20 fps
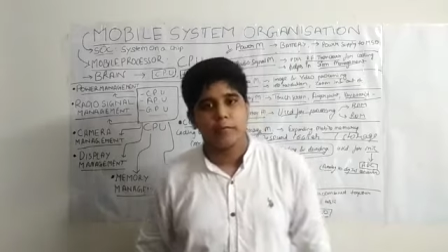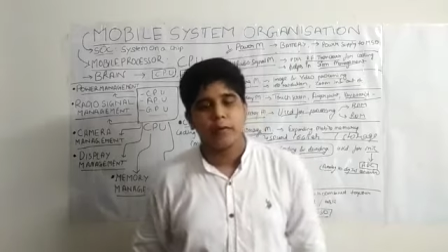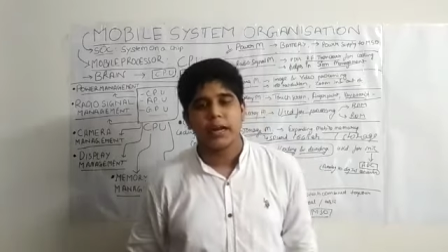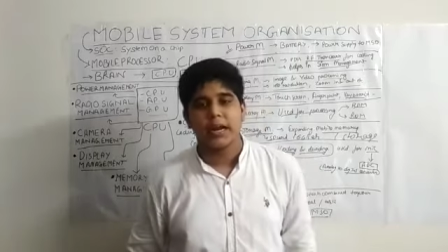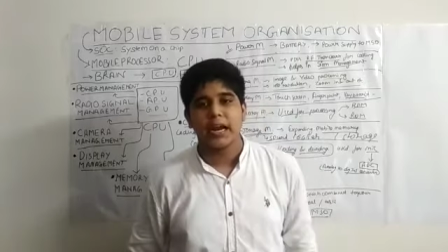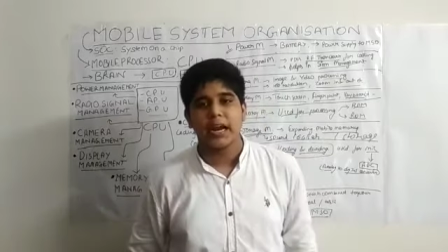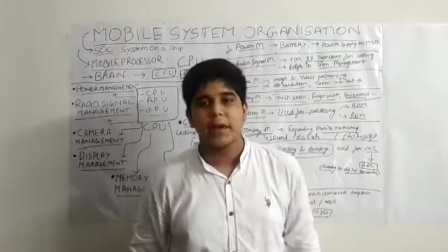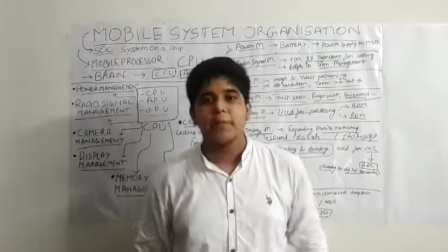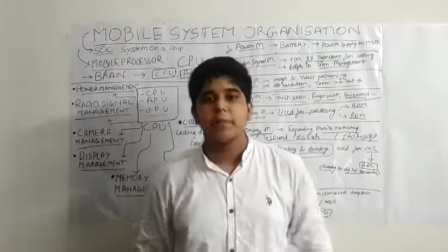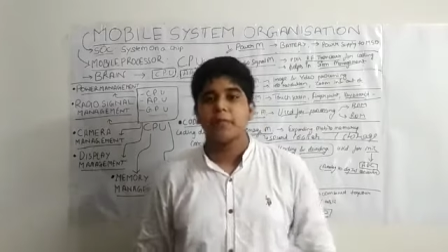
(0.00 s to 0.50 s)

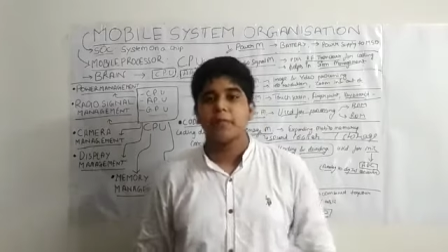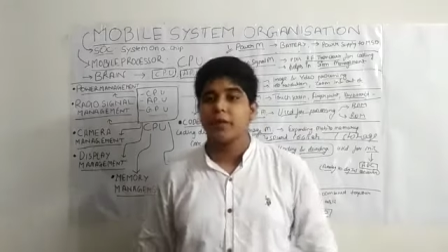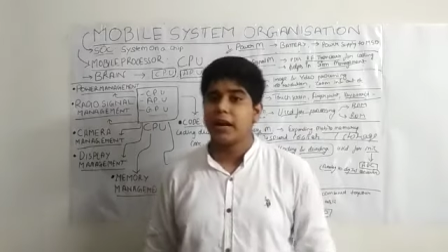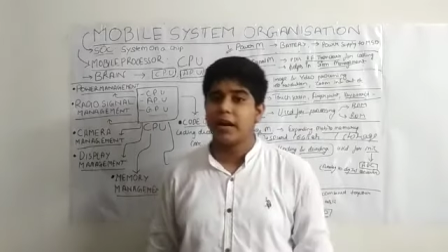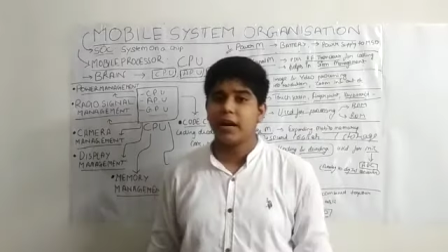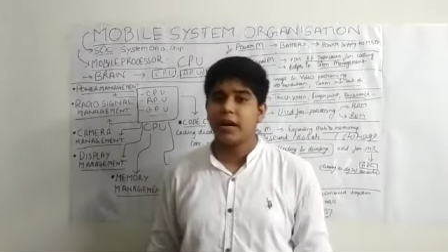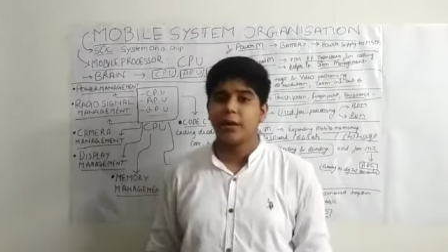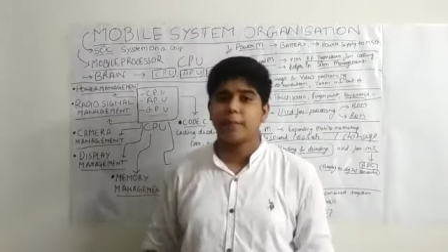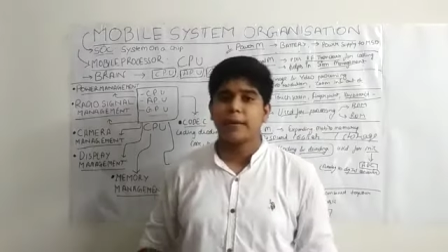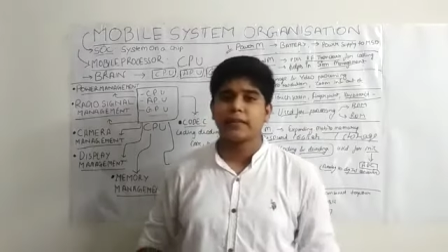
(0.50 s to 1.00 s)
RAM,
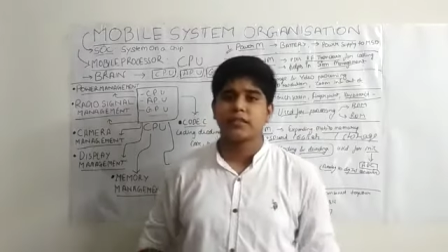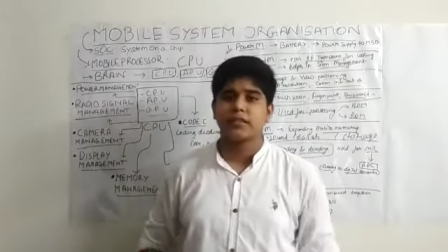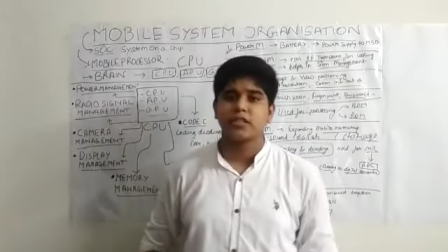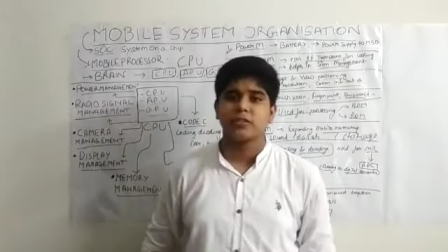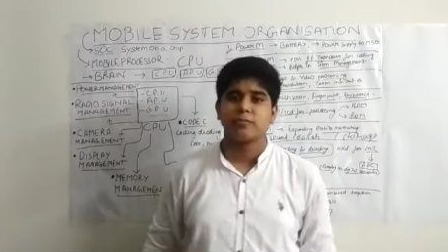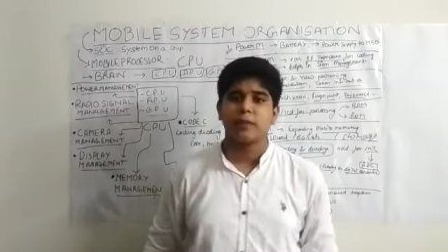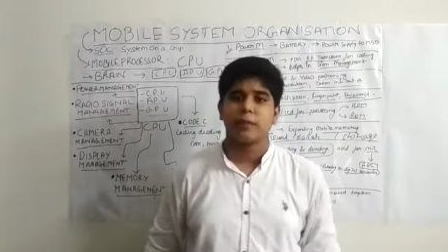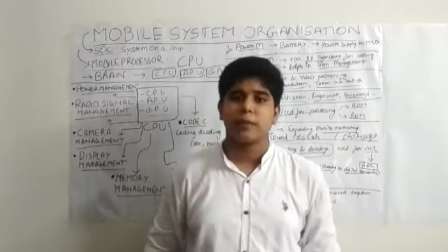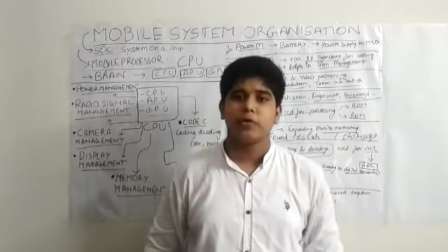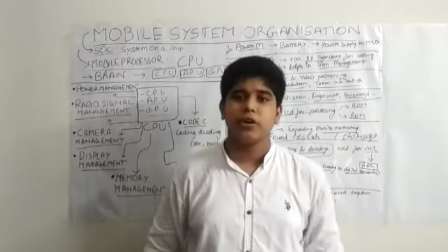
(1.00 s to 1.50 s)
random access
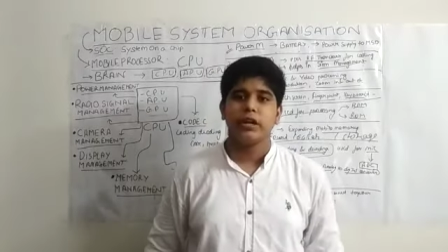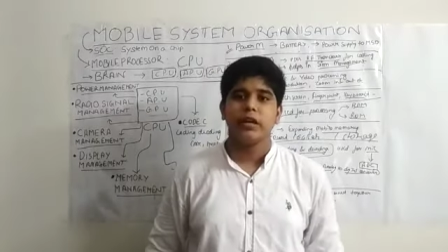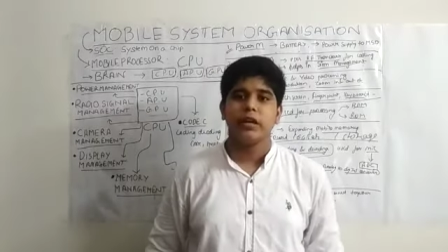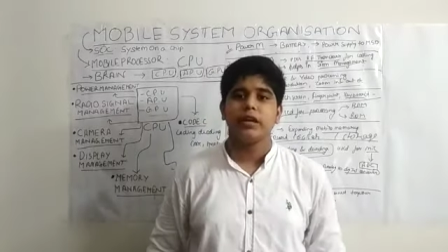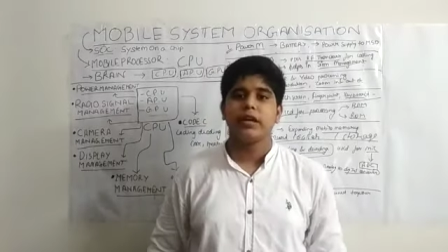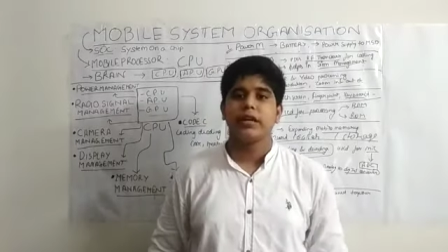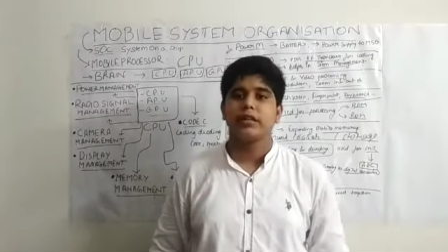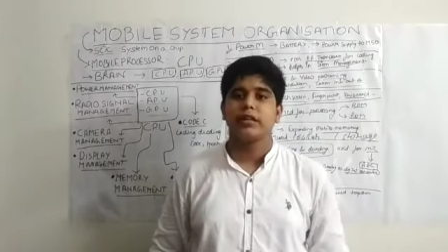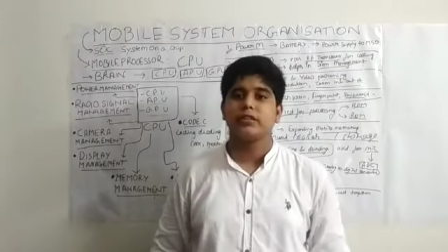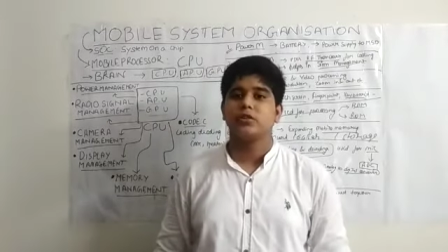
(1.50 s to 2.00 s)

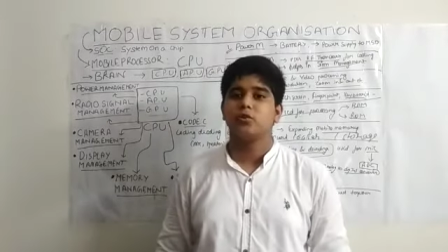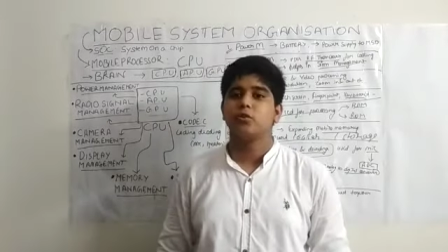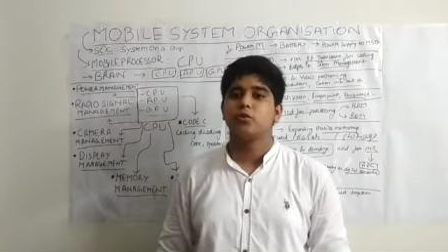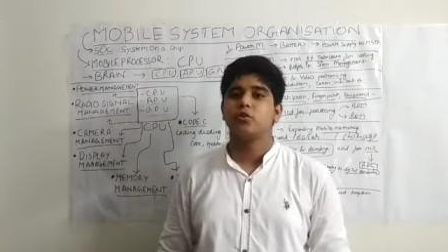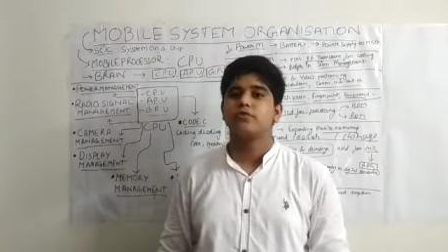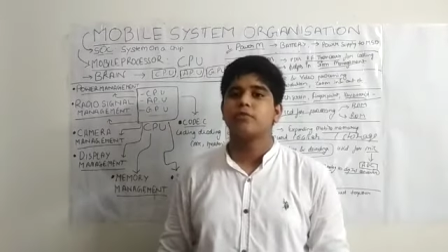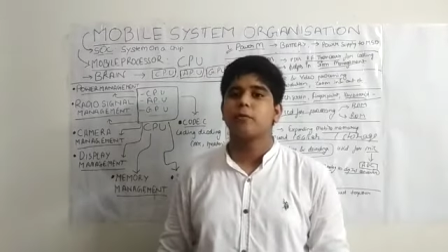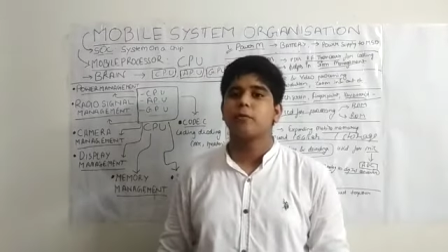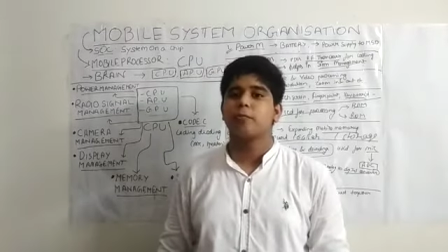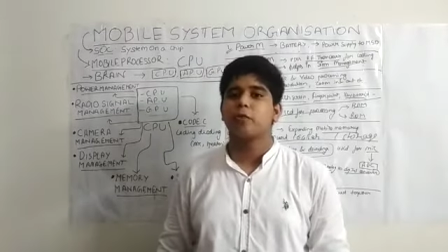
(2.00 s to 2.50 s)
memory, it's
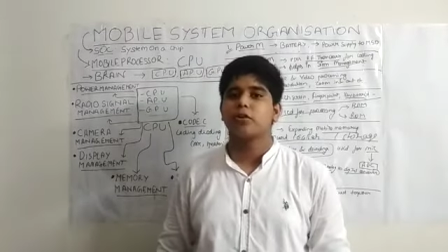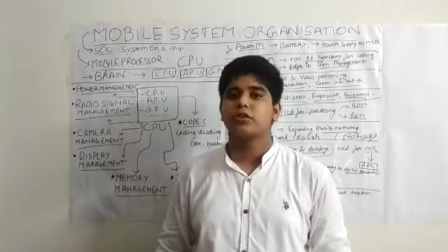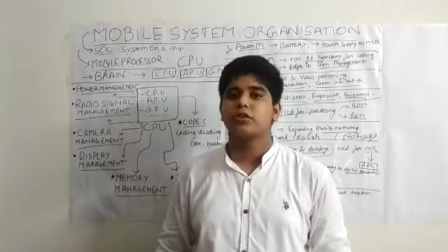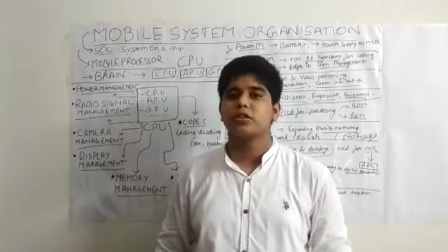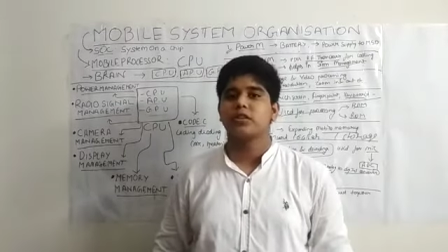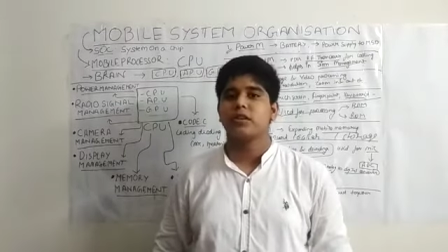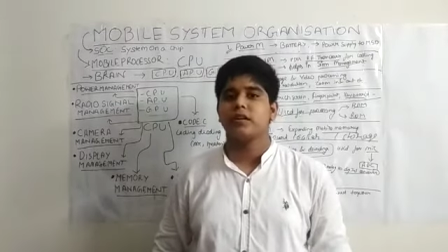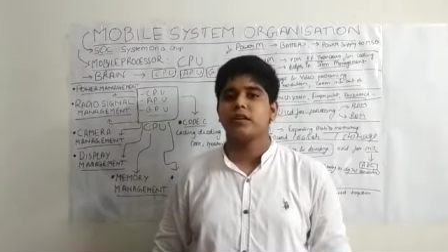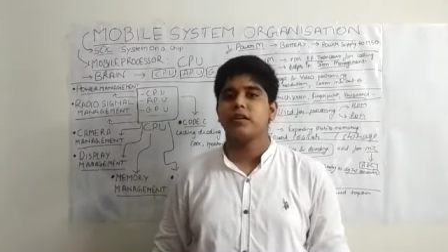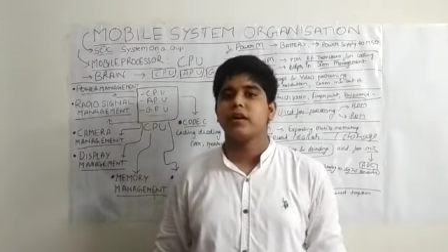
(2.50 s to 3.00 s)
used for
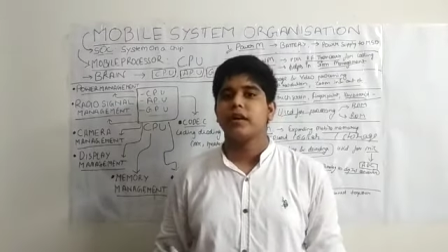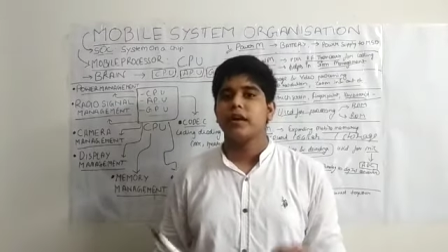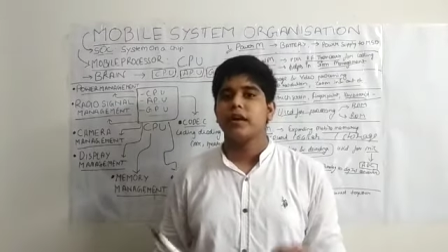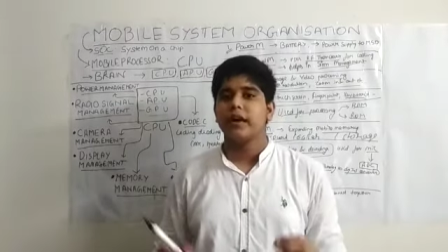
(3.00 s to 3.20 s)
processing